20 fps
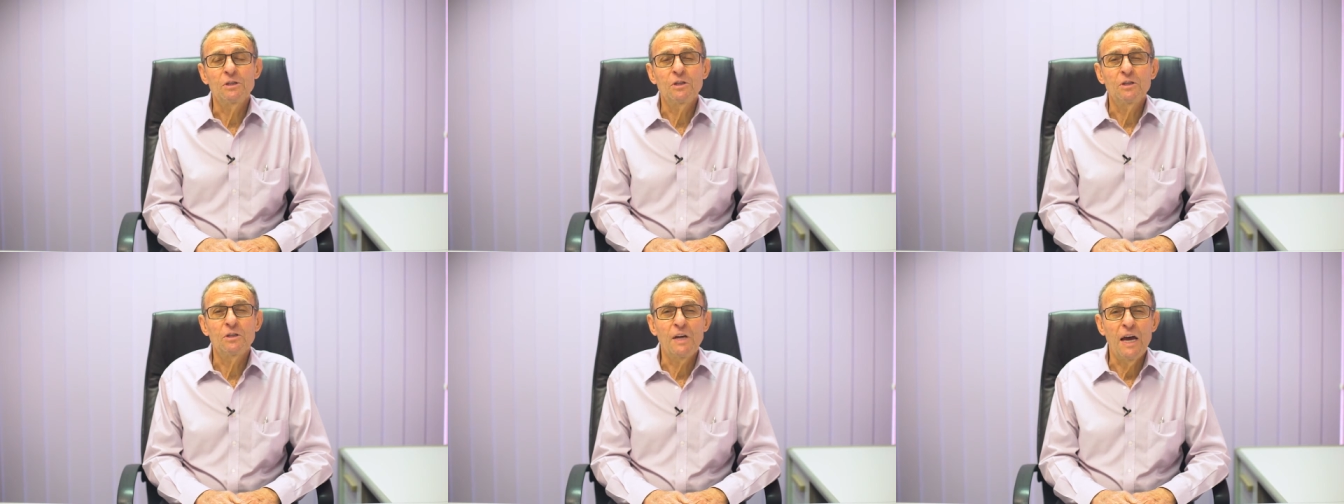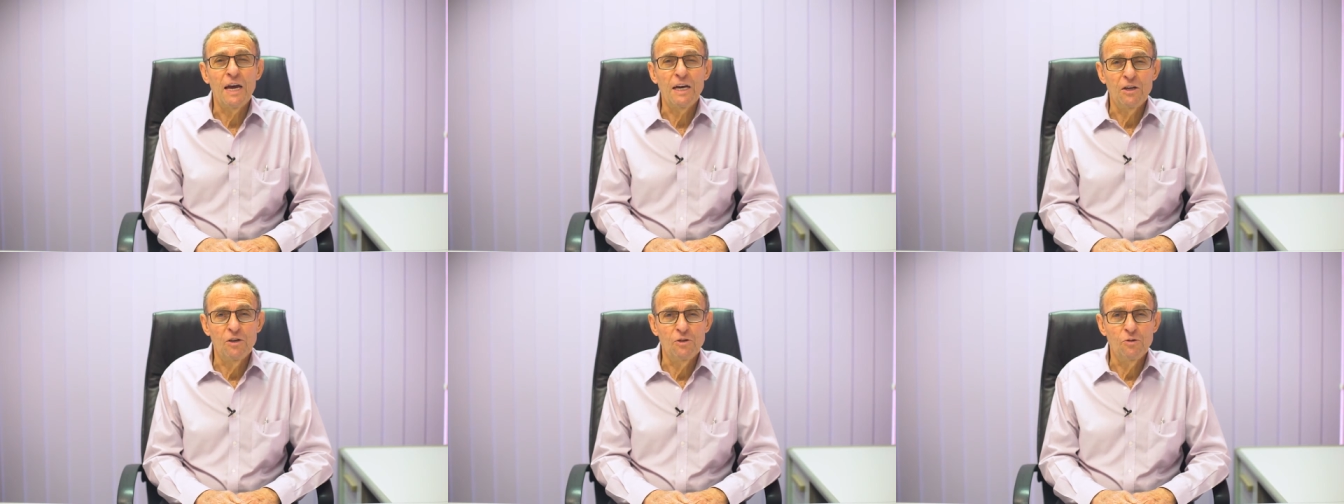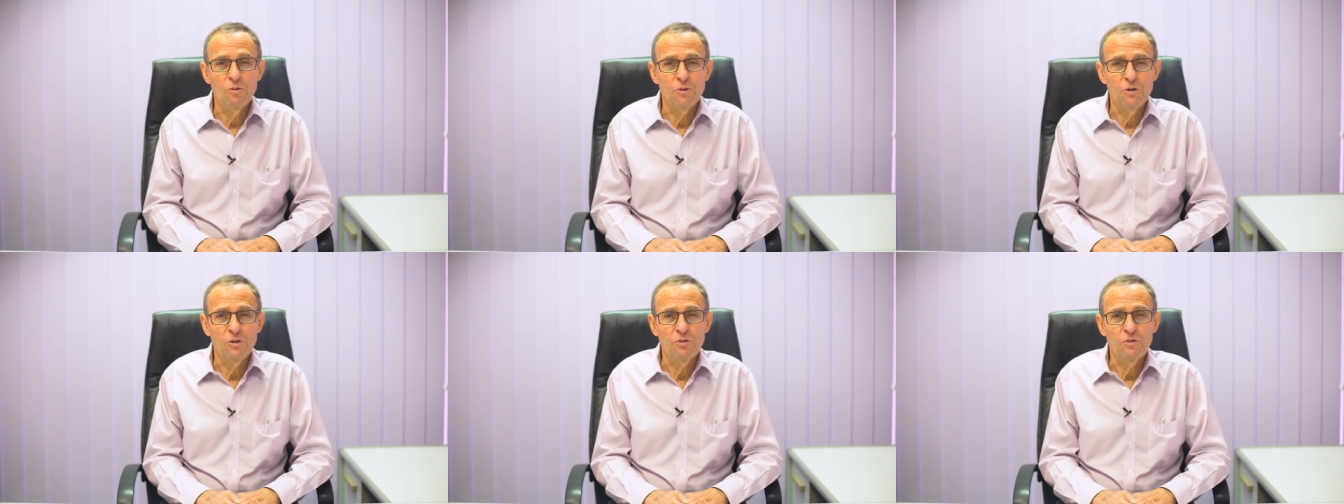to take in
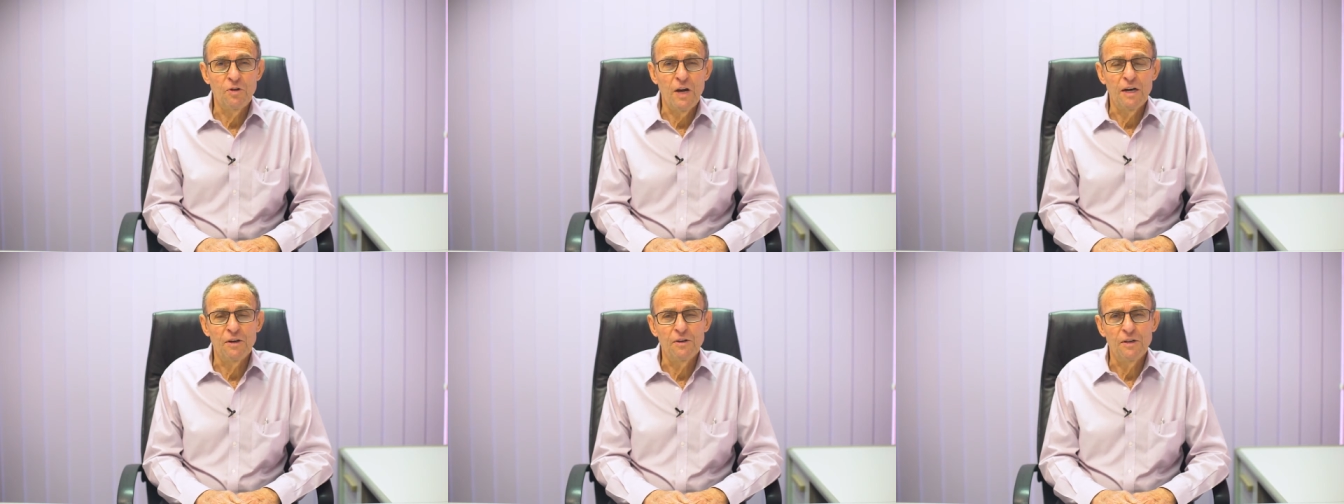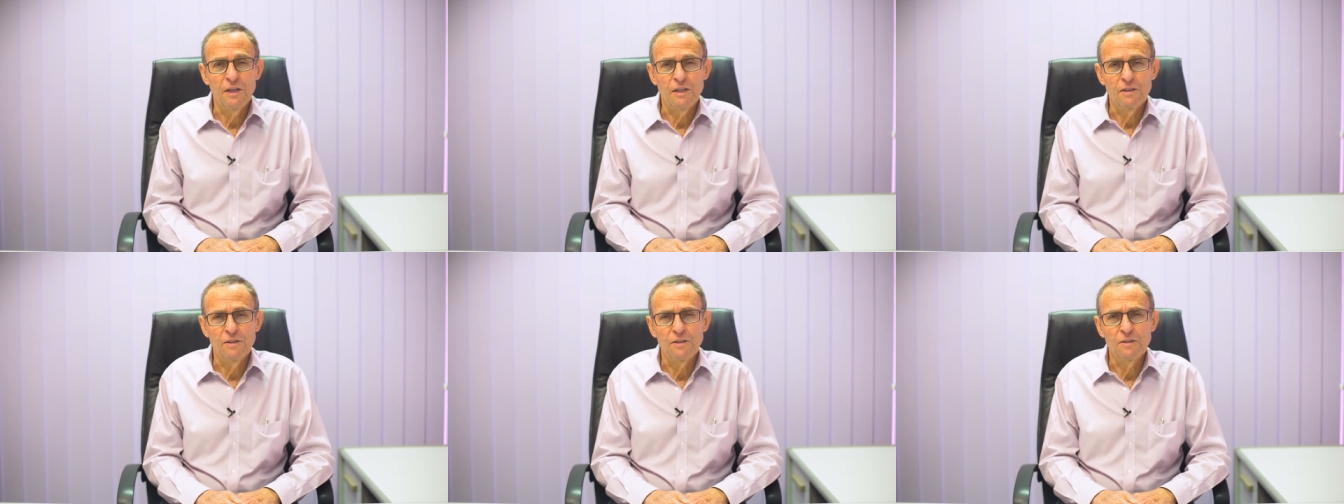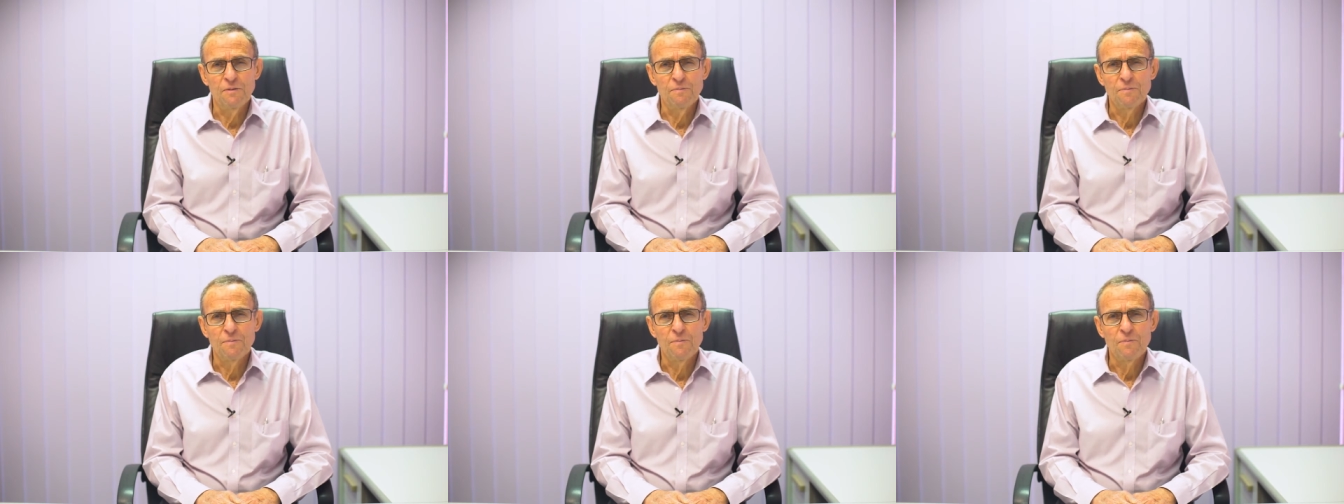your
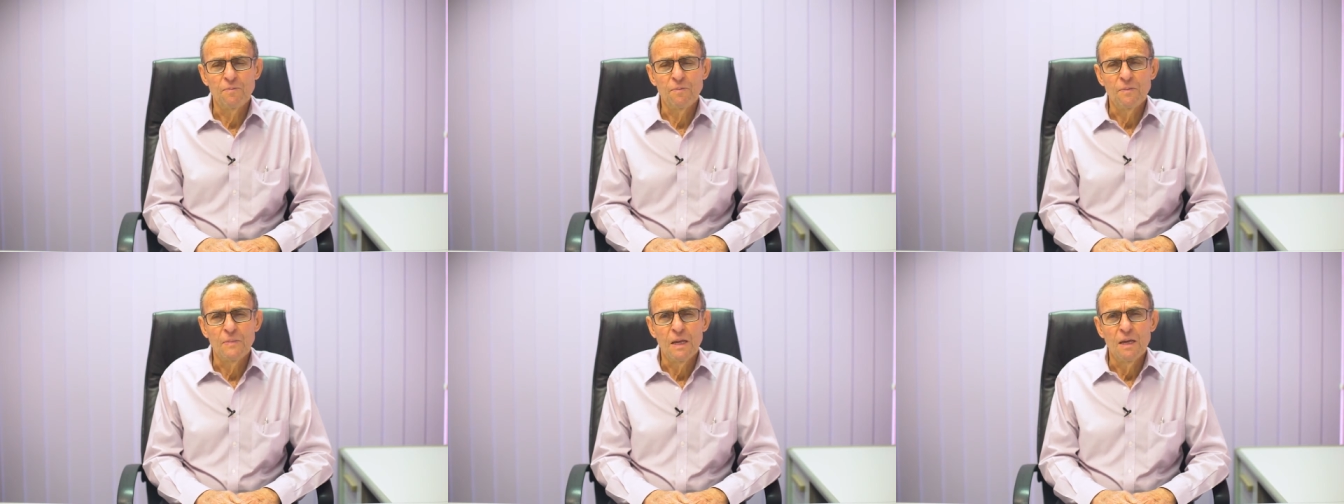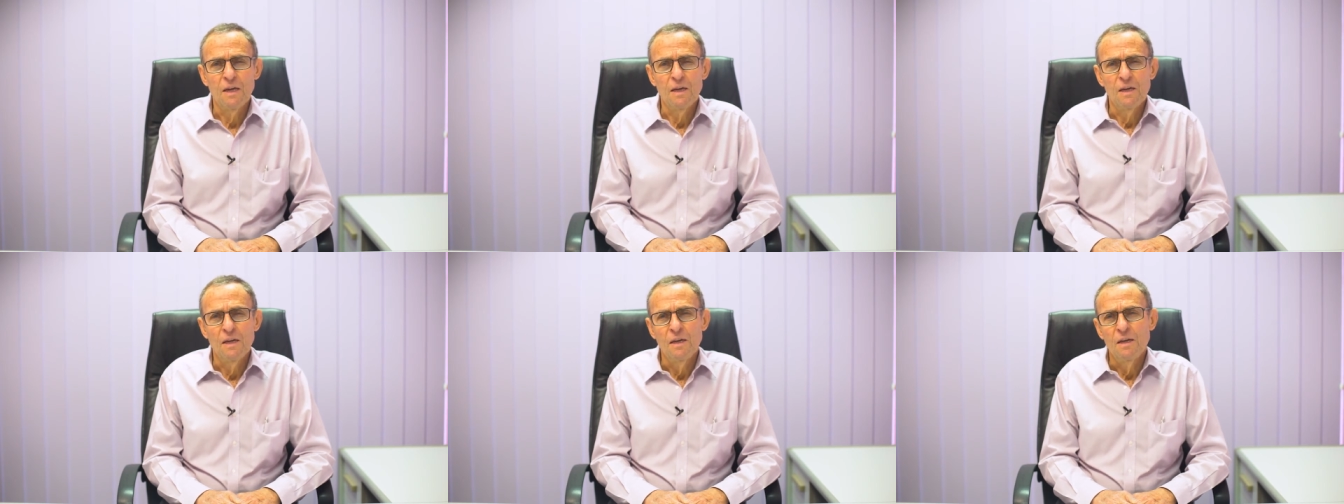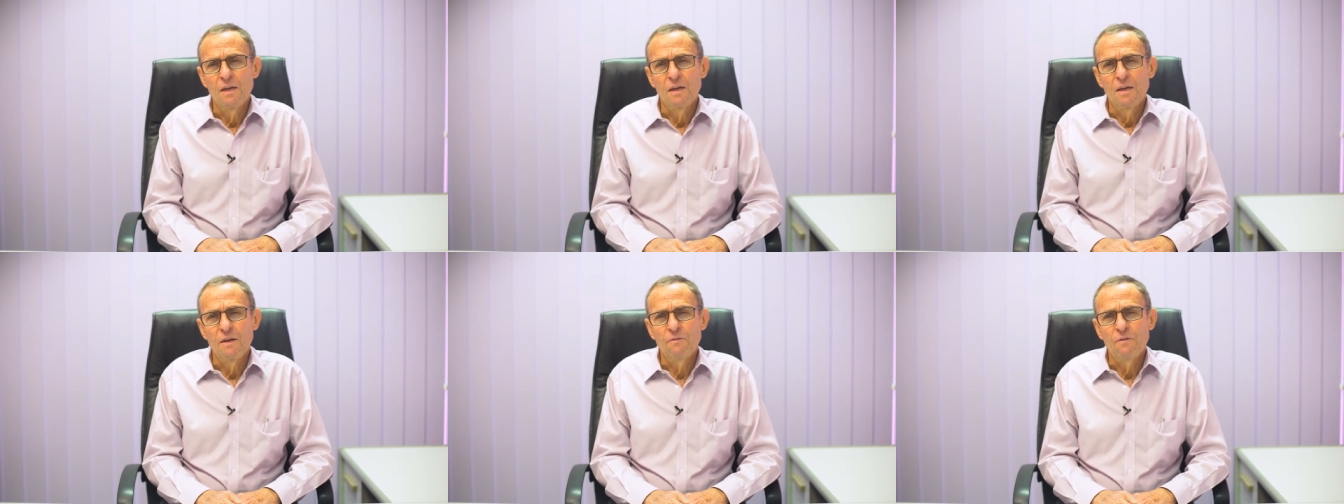surroundings.
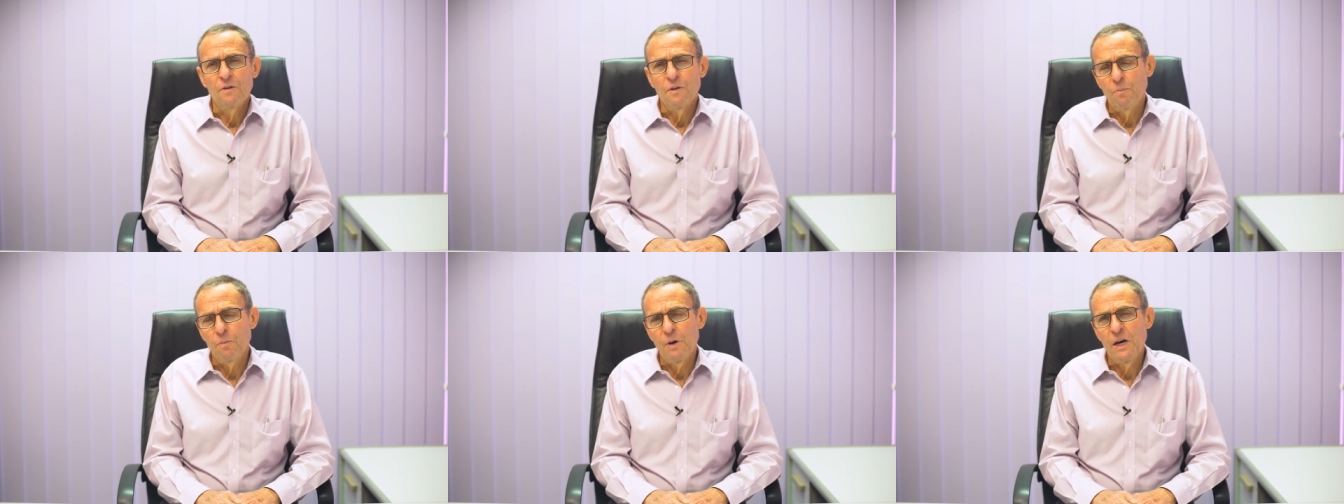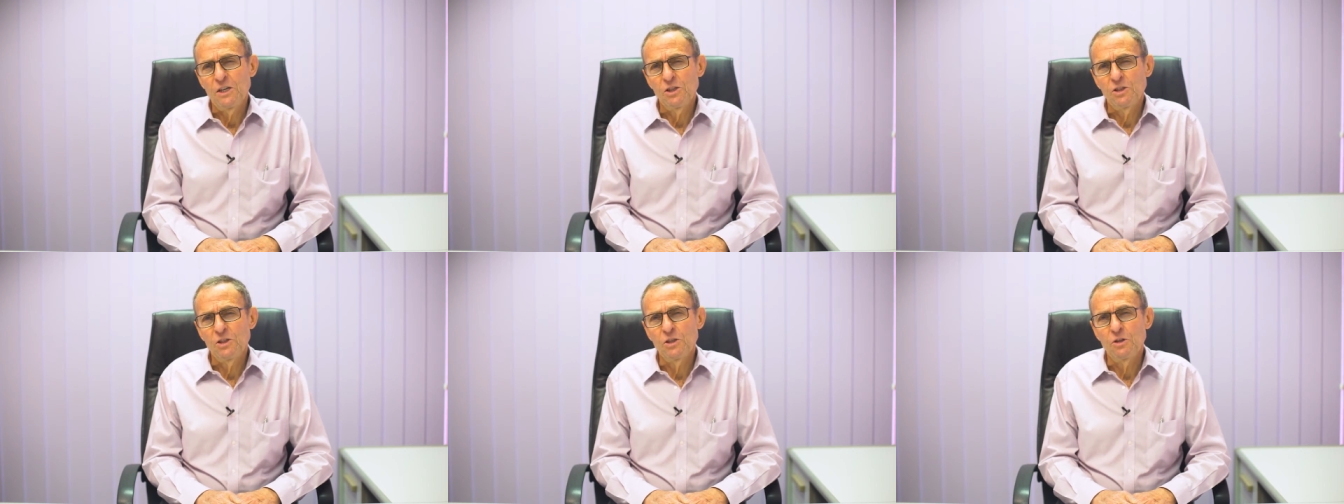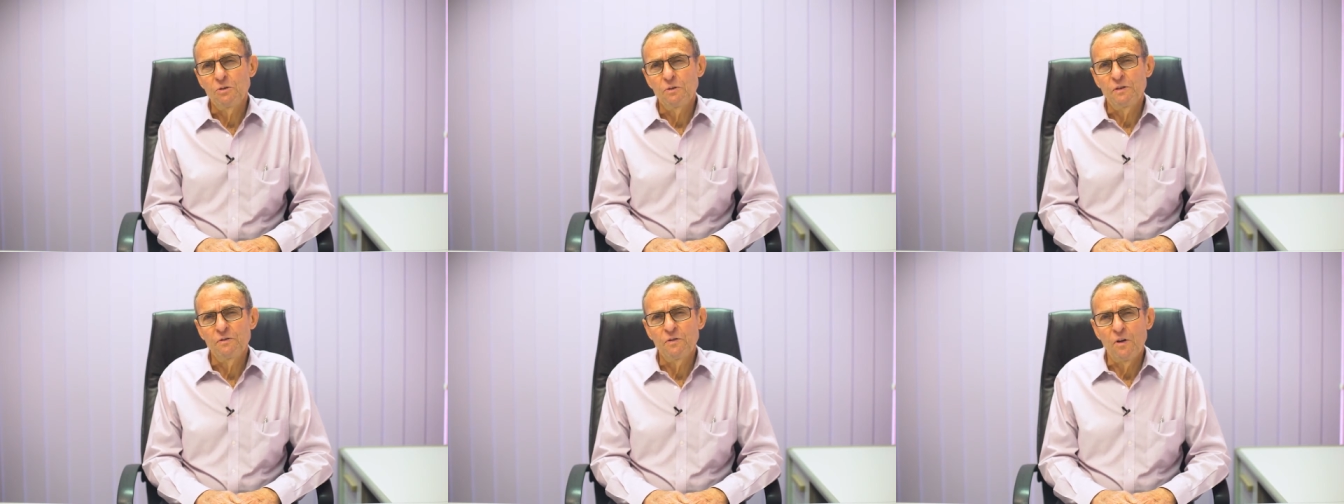For the patient
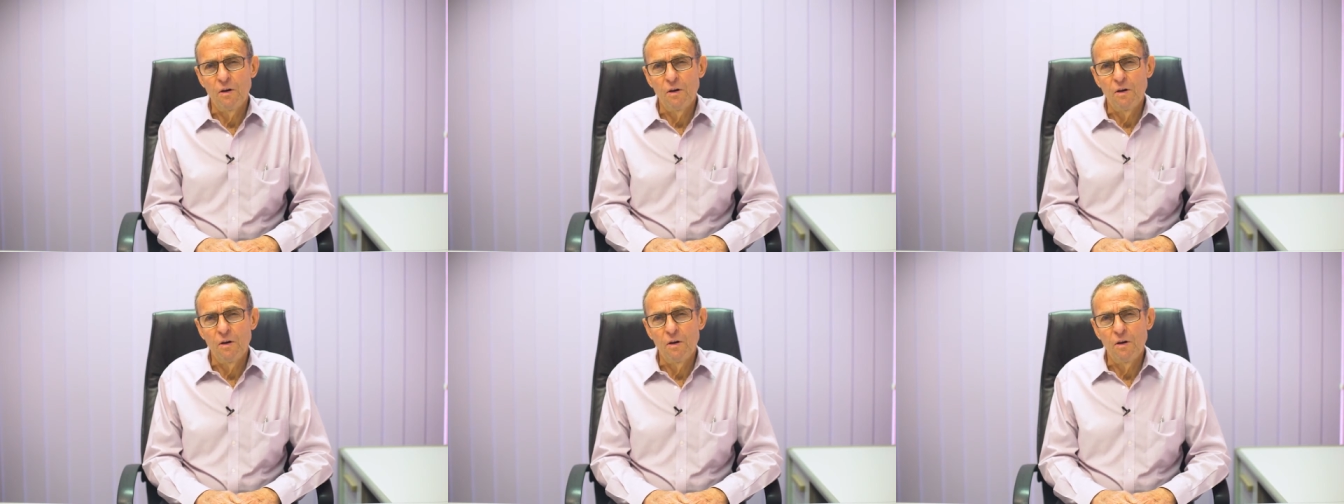to be